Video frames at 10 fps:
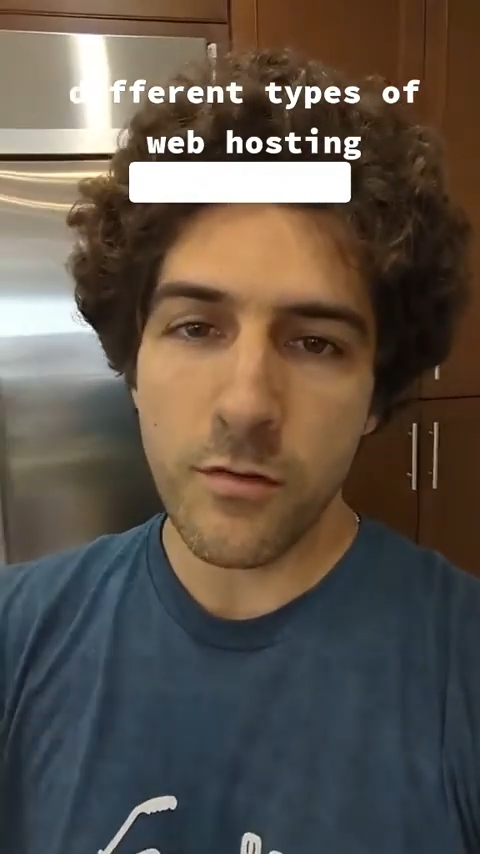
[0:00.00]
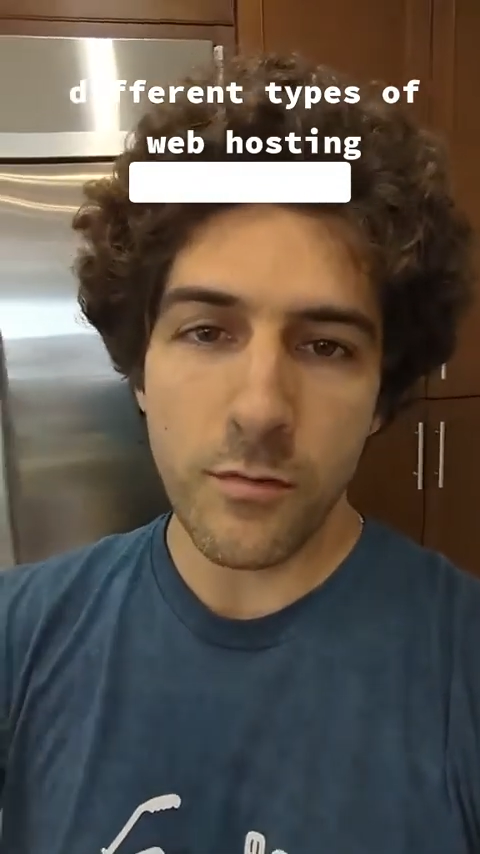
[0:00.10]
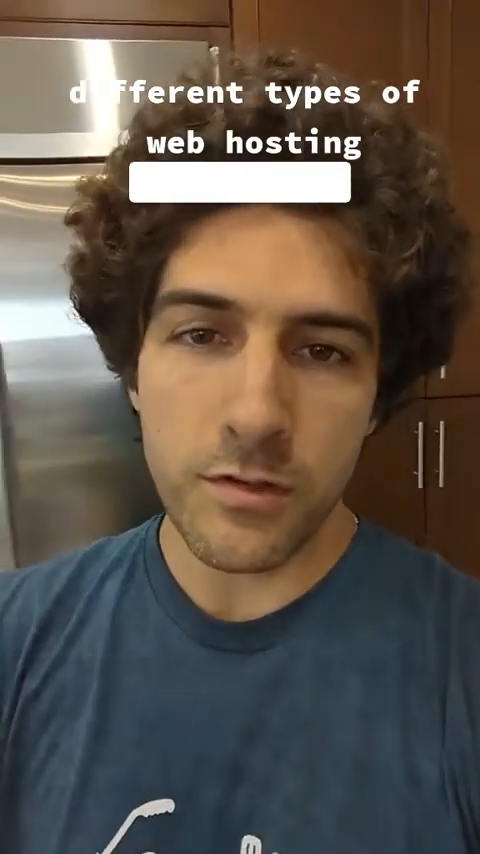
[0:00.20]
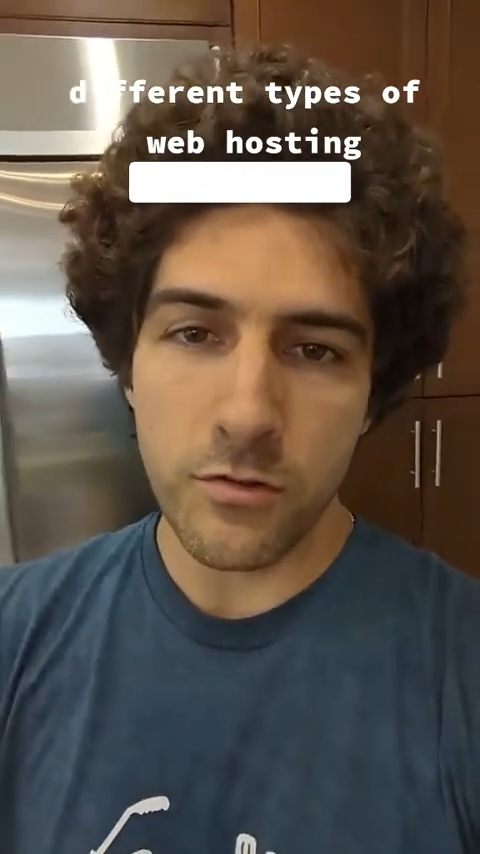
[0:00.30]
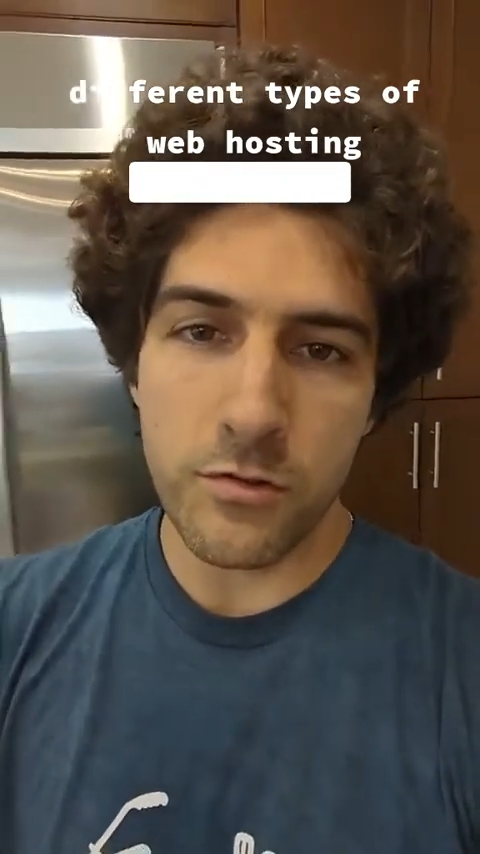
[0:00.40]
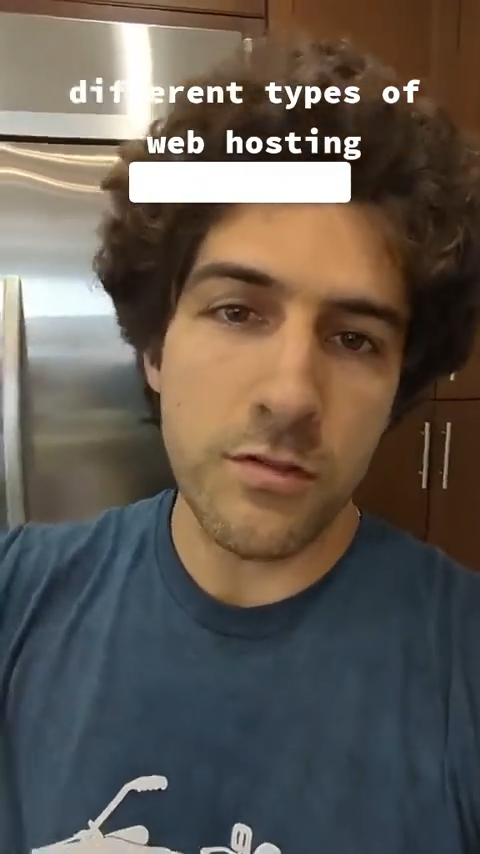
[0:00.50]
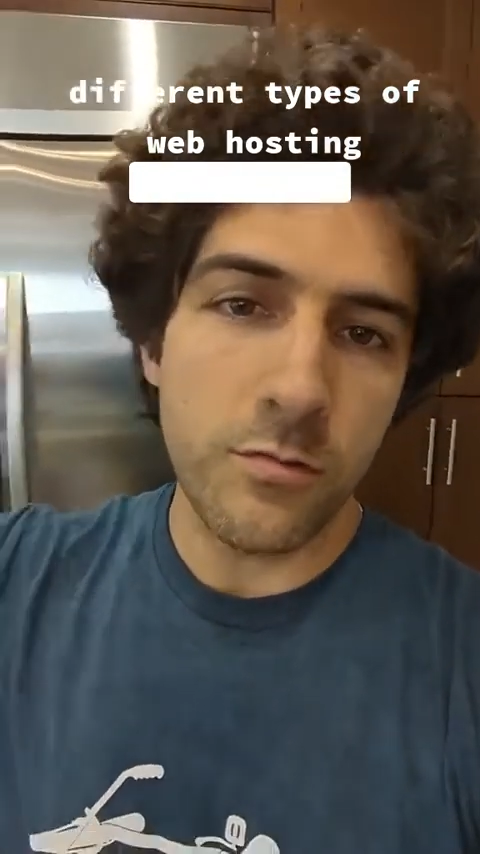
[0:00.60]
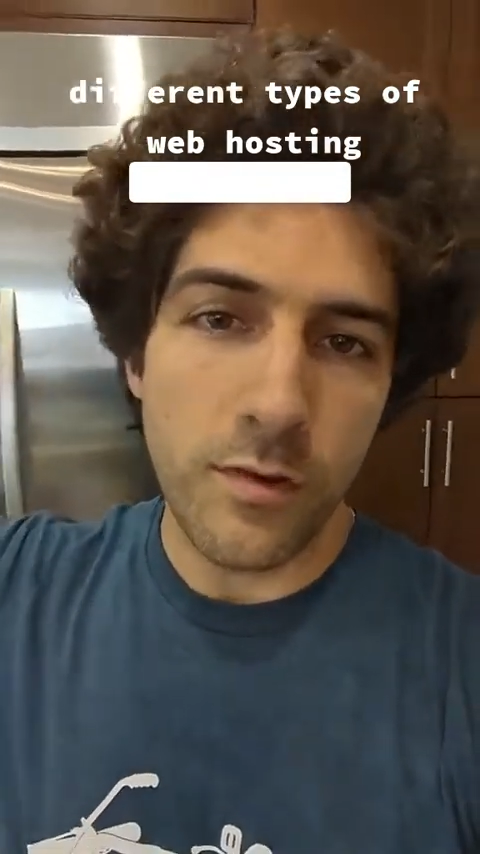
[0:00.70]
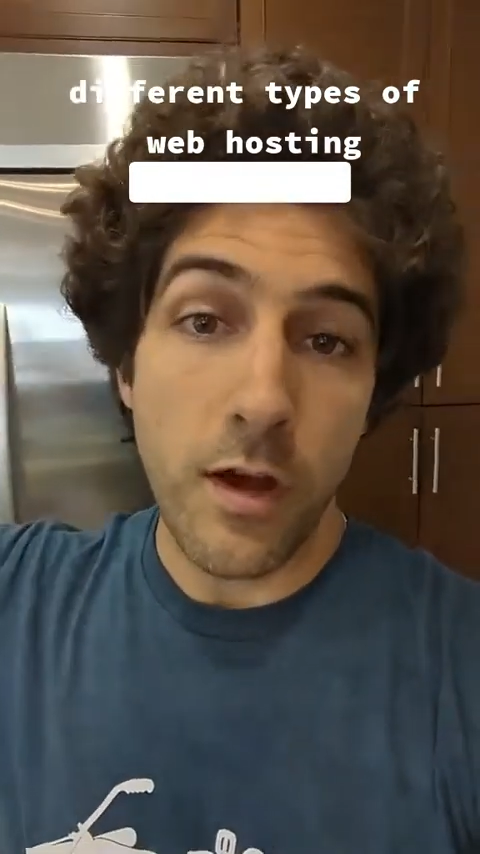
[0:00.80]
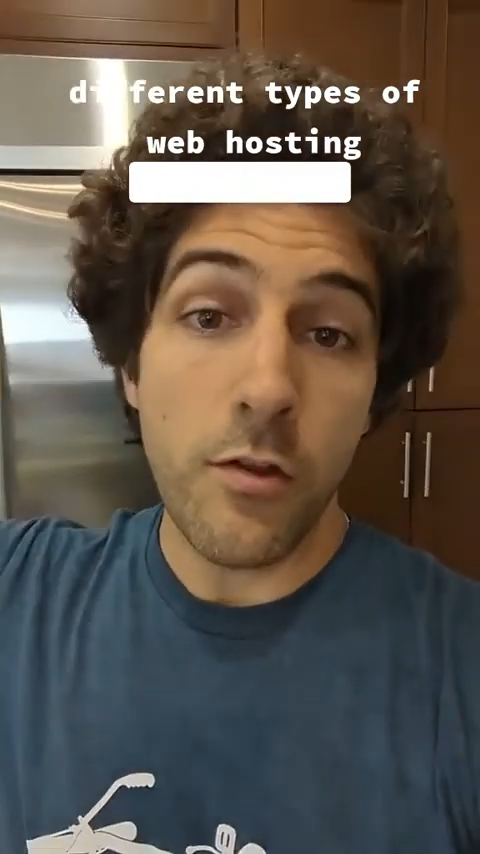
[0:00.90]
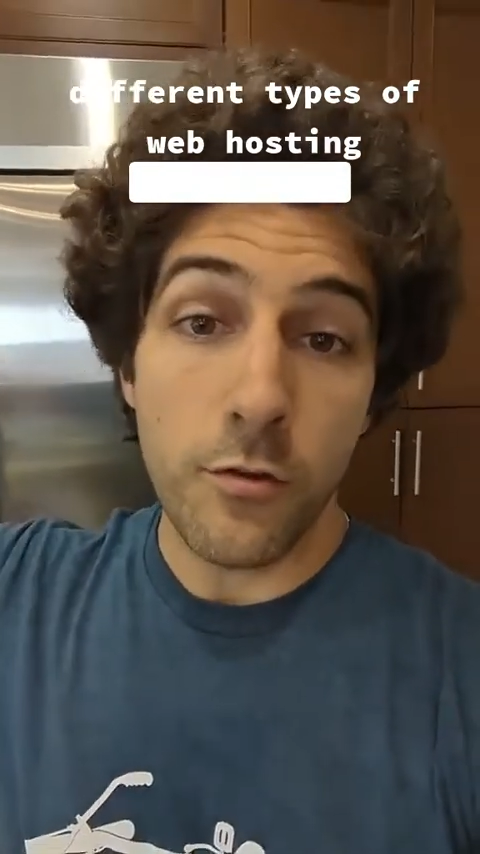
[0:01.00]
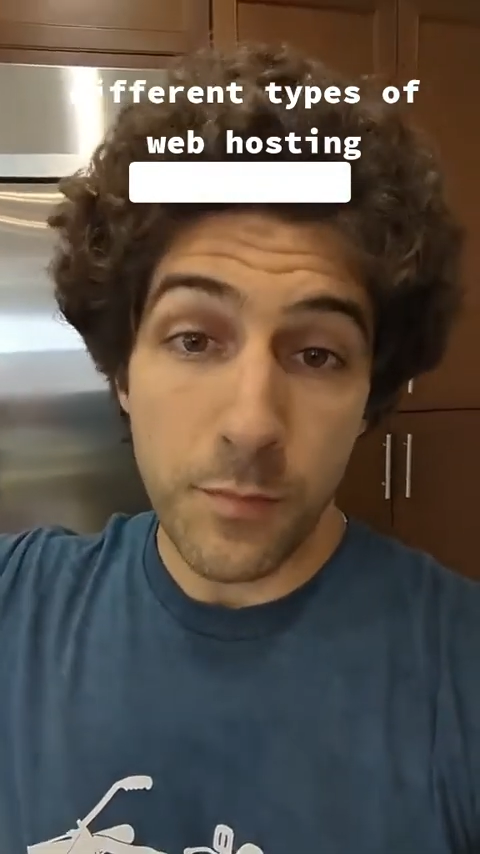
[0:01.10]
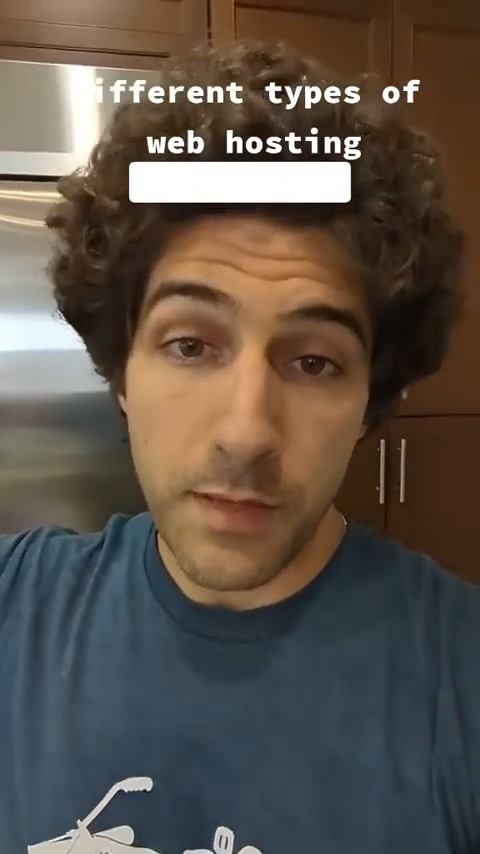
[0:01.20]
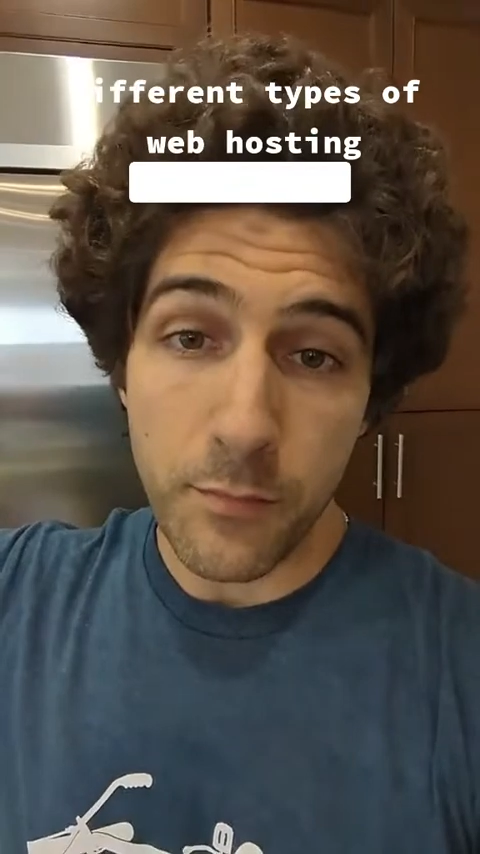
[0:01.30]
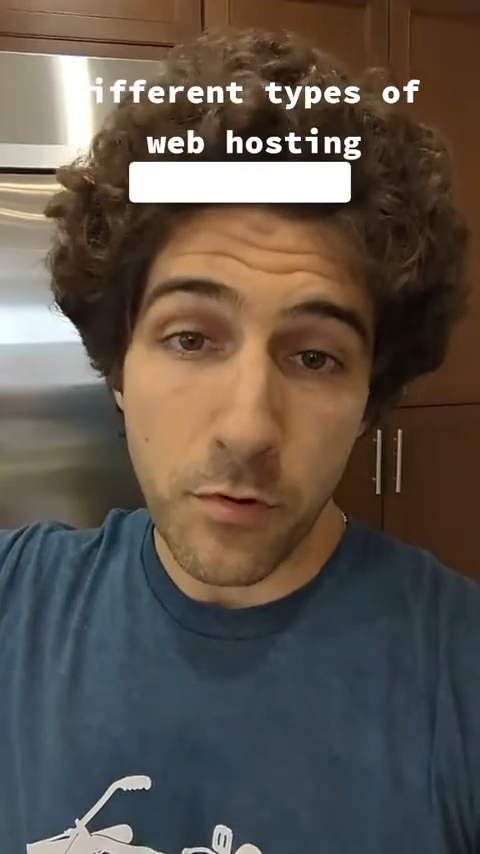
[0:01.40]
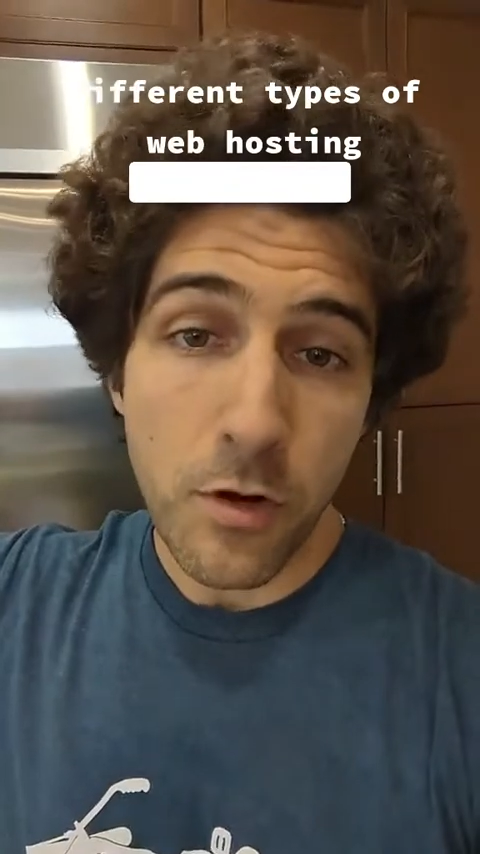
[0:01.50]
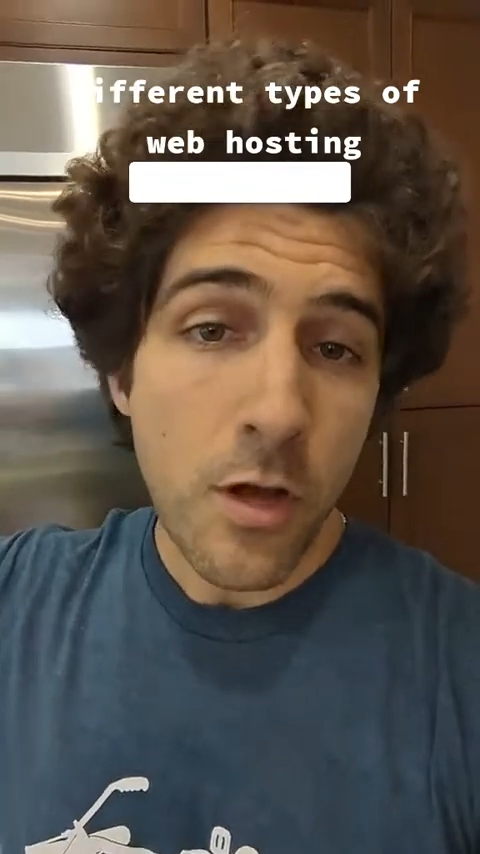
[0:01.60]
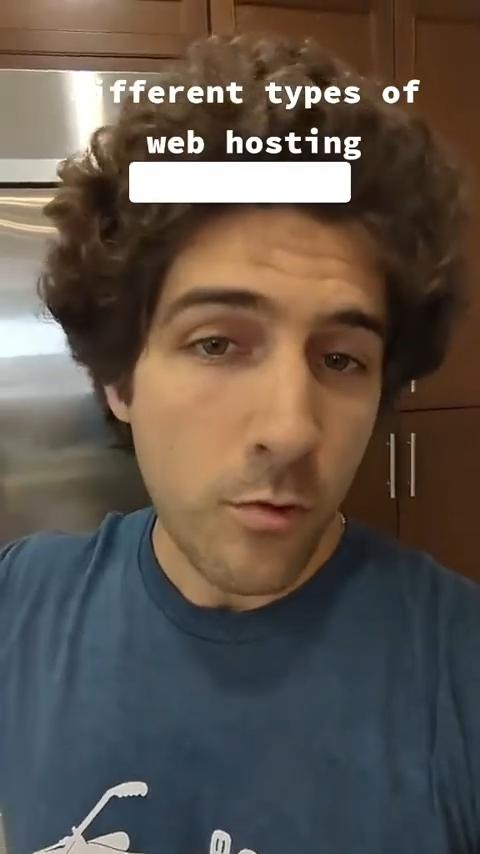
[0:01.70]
resources with other people